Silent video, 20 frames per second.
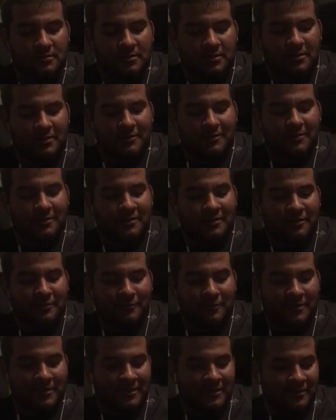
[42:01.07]
You don't
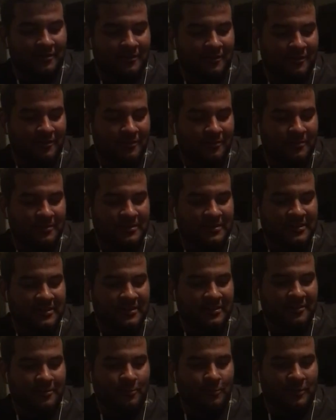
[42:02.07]
want to go home and
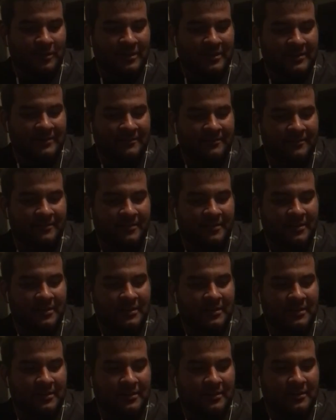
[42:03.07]
tell your wife
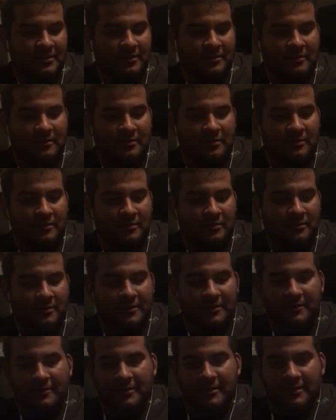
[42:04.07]
or your